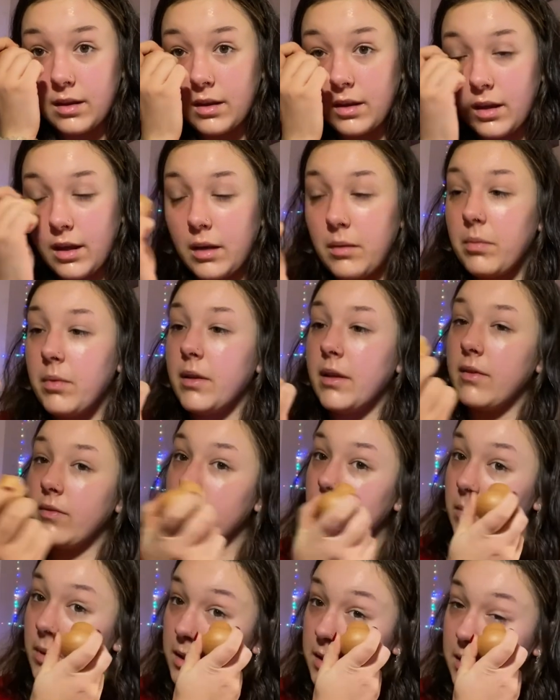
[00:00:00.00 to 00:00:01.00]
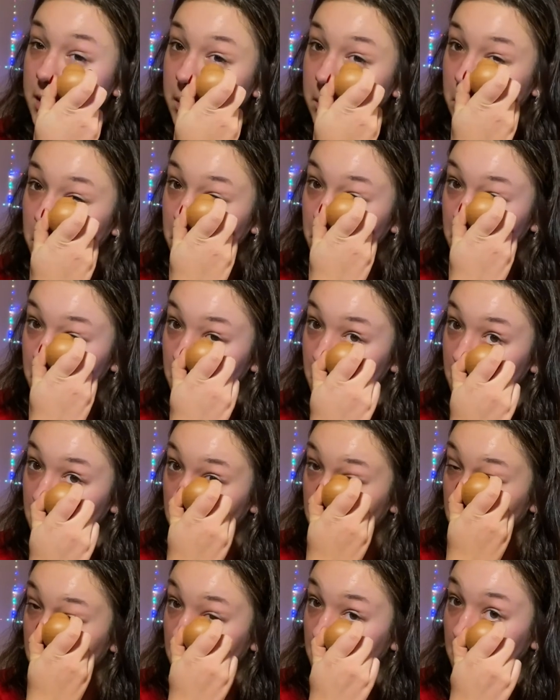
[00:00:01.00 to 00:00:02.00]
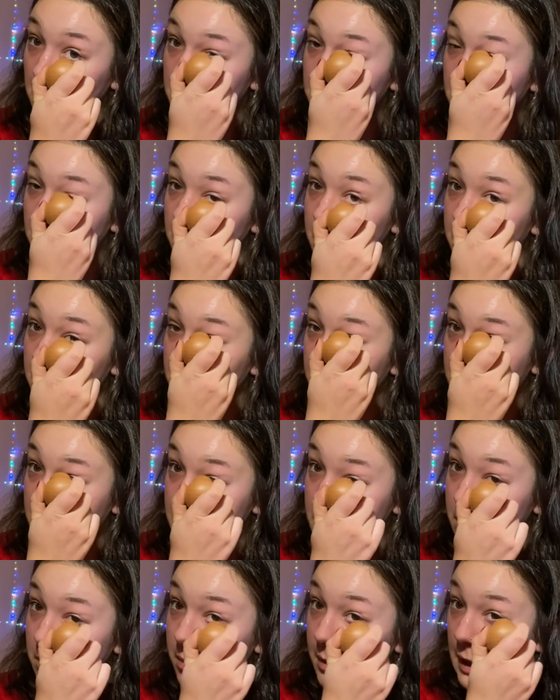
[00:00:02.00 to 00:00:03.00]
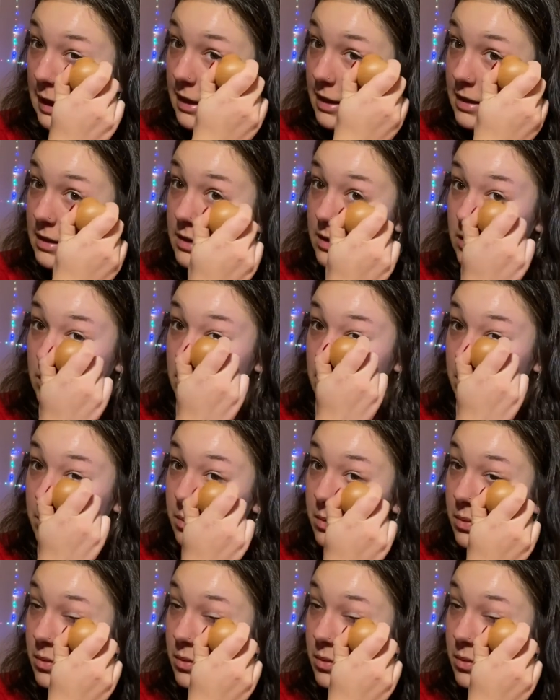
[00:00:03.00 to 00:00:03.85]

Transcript: I believe it makes them look like it makes the bags under